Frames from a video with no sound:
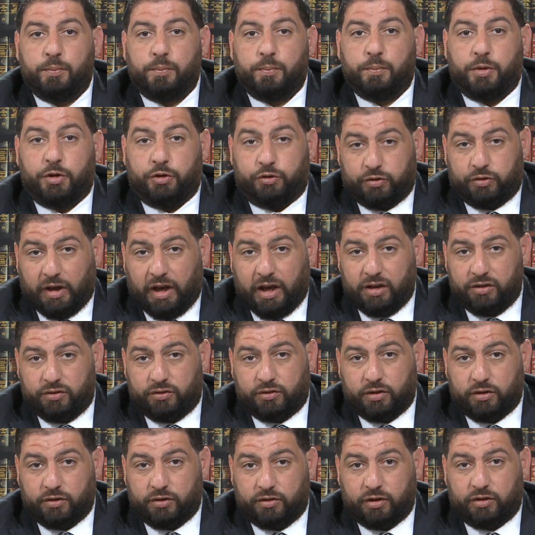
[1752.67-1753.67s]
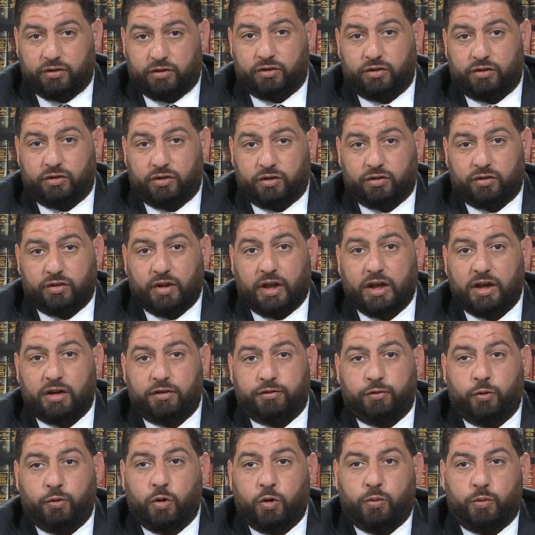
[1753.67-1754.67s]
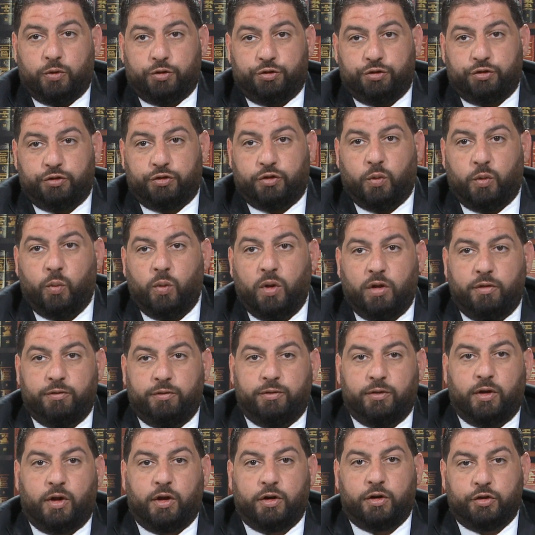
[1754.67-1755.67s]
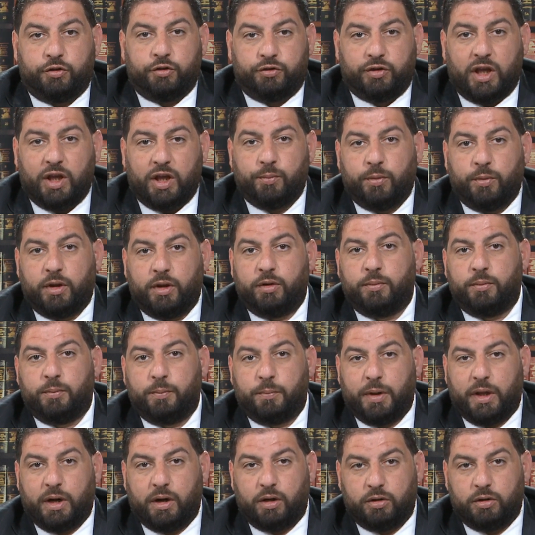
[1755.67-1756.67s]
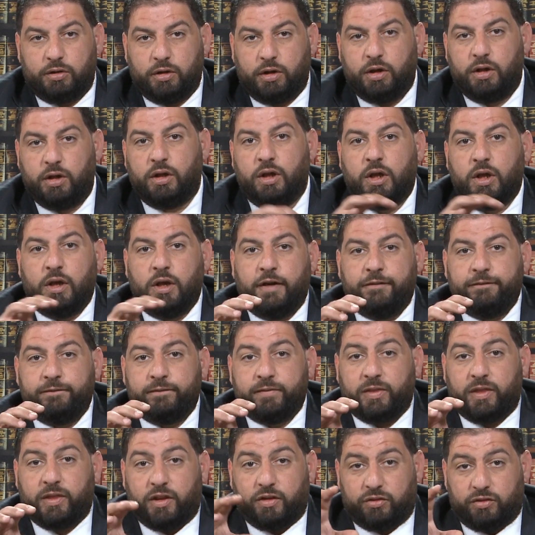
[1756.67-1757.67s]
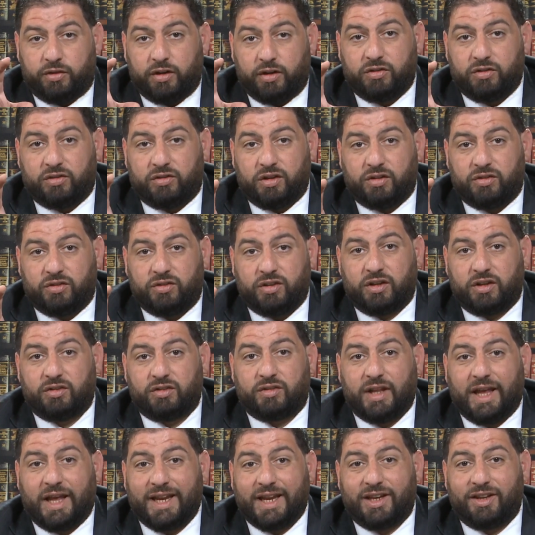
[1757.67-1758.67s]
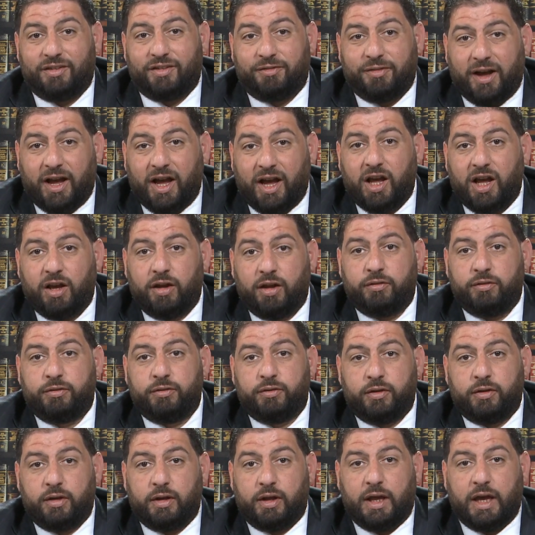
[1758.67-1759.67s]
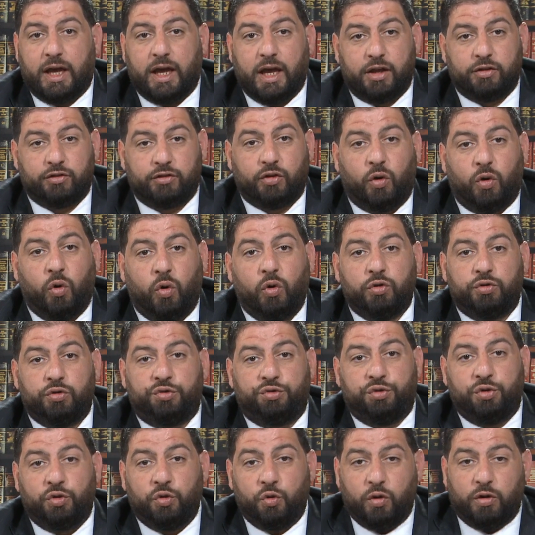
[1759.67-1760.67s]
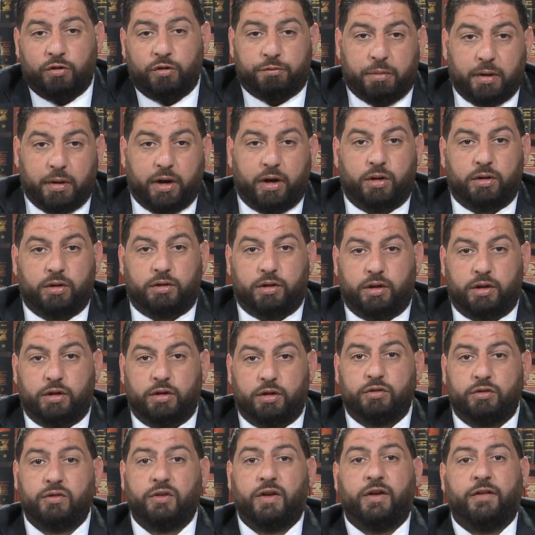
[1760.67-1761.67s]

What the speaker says: Besides the 6694, which is the willful understatement penalty, the 6695 has a whole slew of penalties,